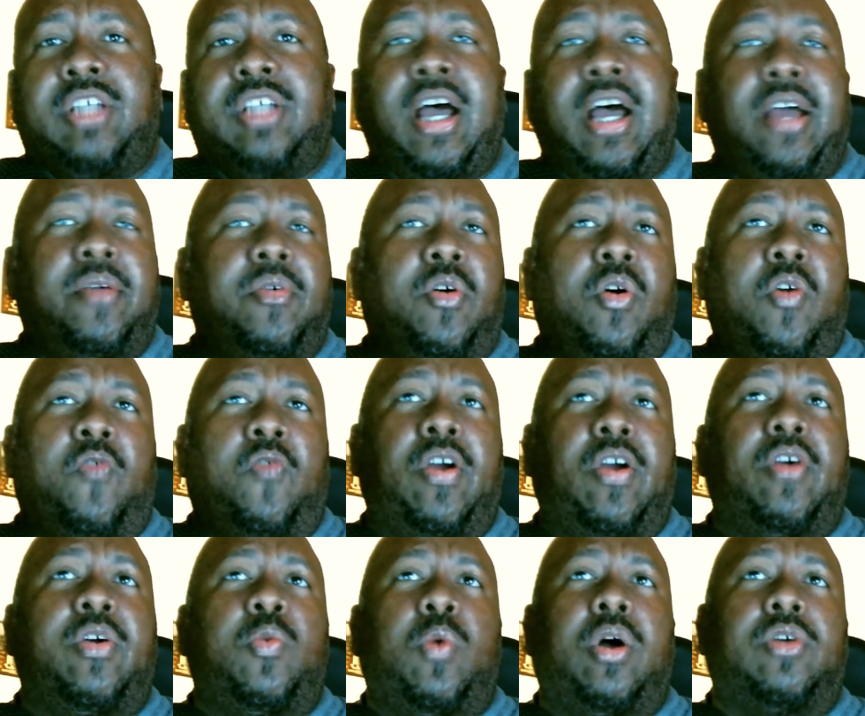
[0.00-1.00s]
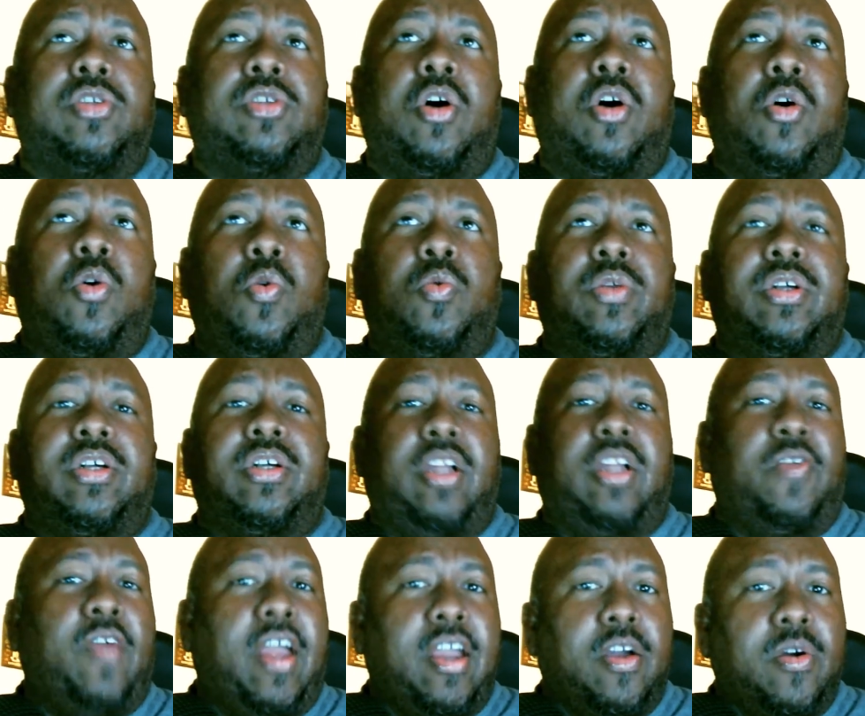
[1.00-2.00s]
time or very well told
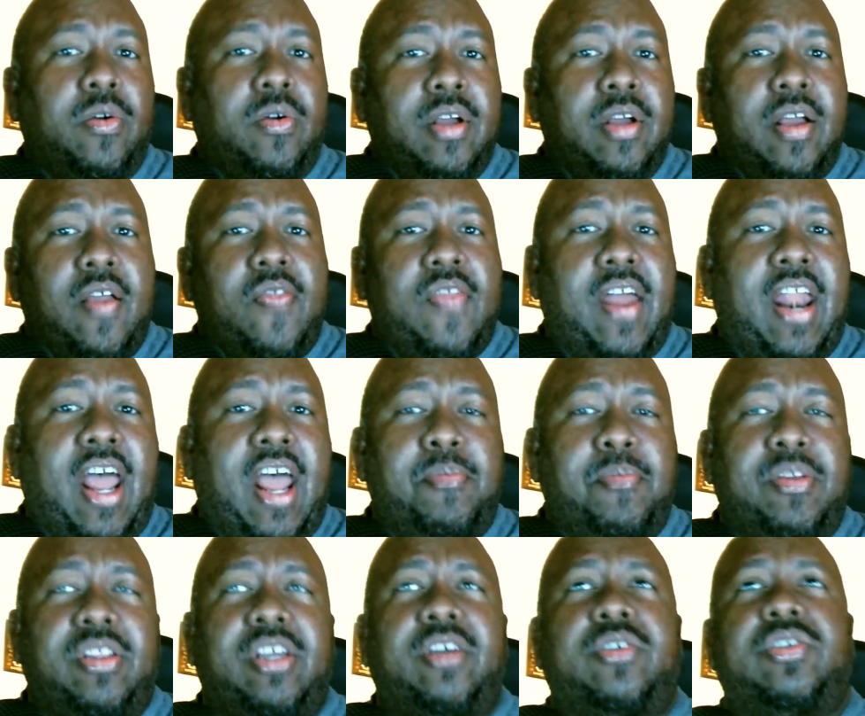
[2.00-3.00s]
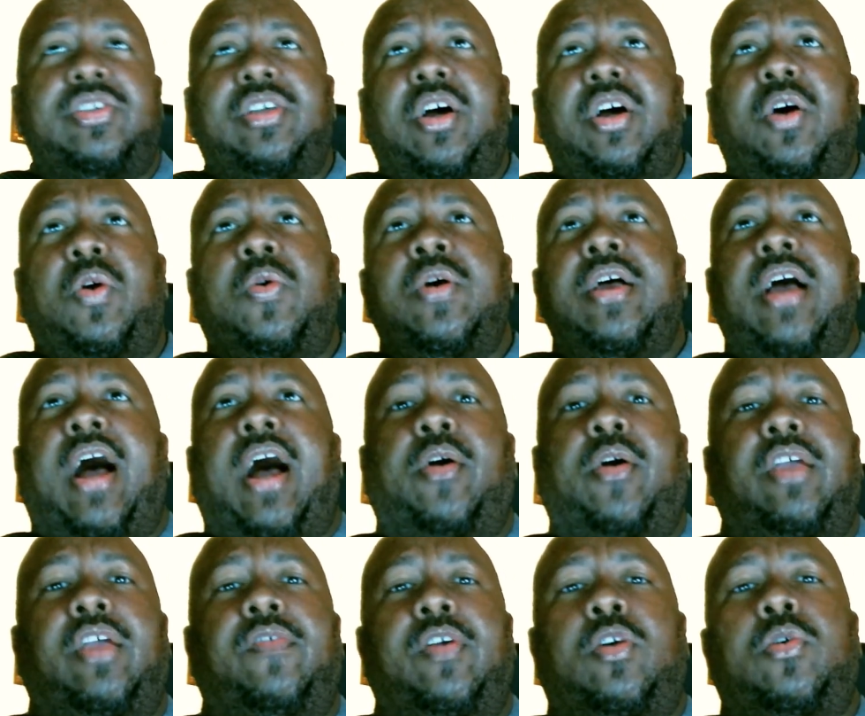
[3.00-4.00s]
cliffhanger that happened there. So
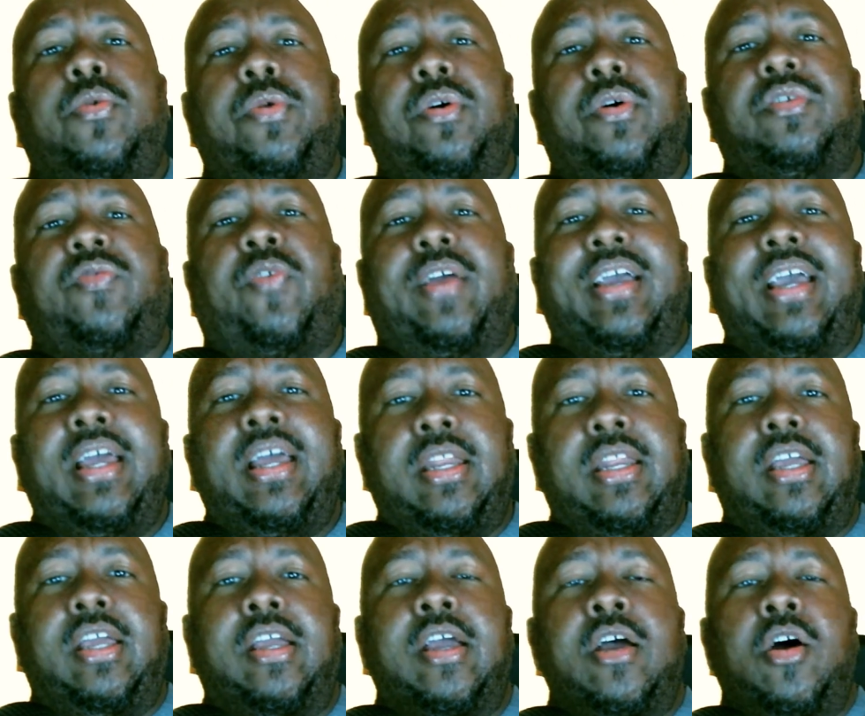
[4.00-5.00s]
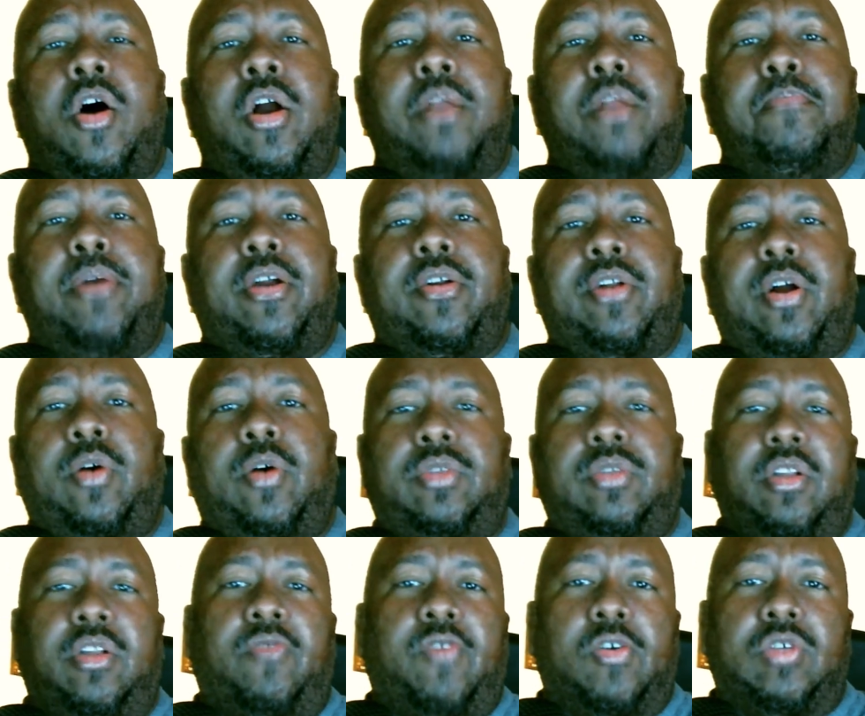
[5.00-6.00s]
I'll give it kudos for ending on a better
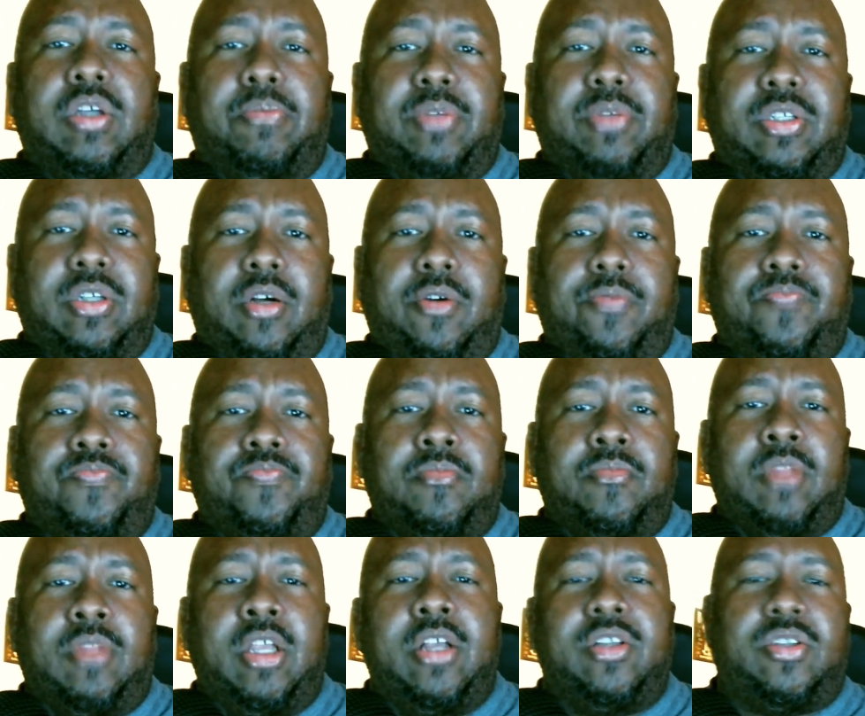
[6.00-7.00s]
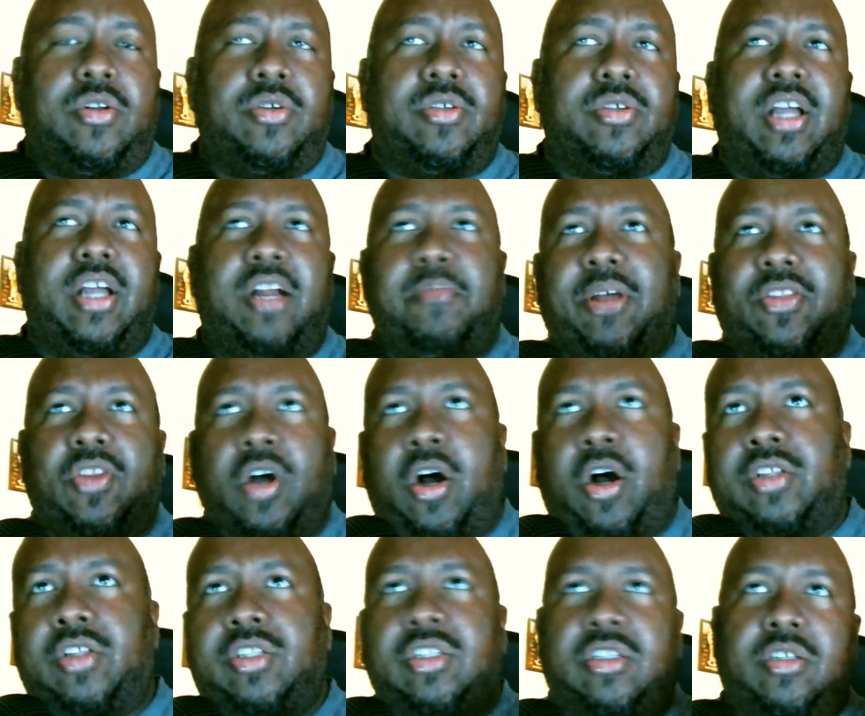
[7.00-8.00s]
note than the first episode. So those are kind of my
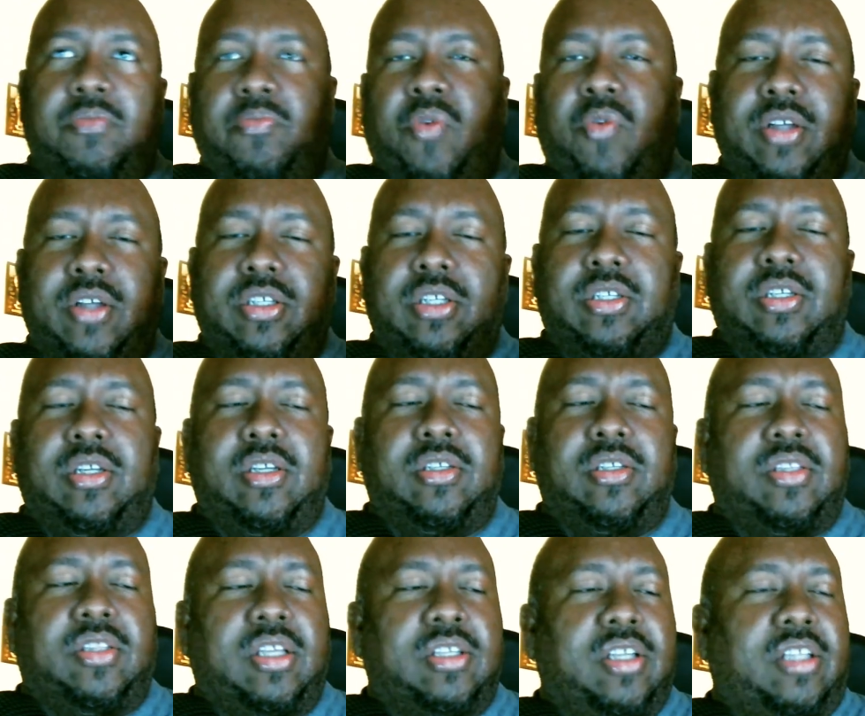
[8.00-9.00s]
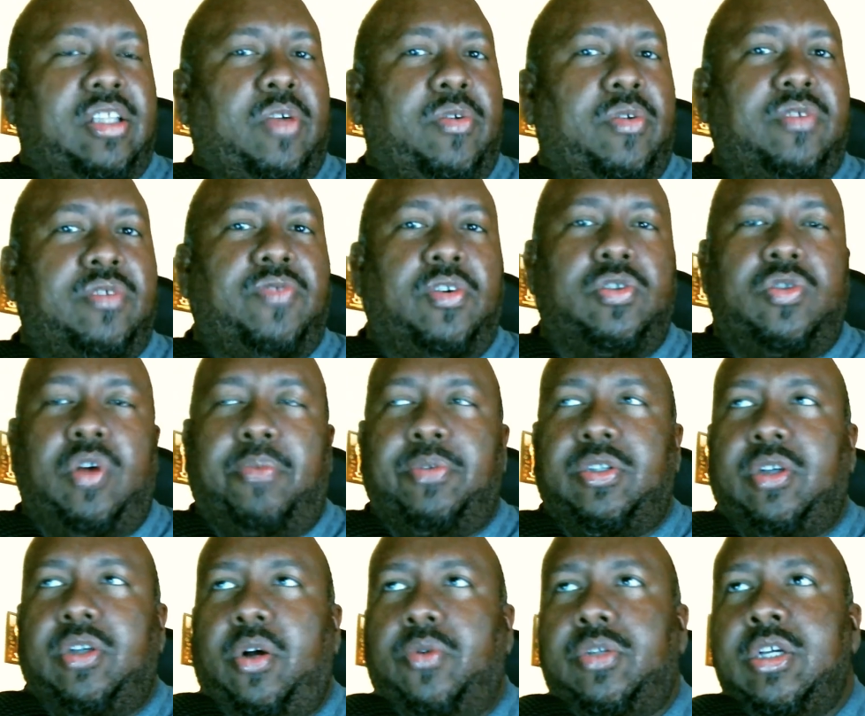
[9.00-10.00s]
thoughts and processes and things like that in those first two
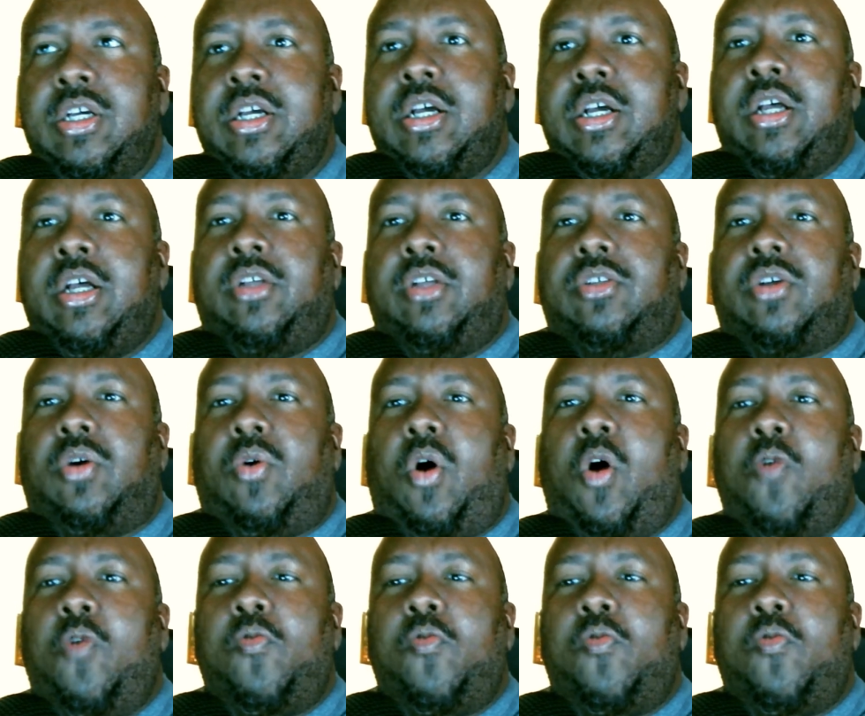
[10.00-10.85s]
episodes. So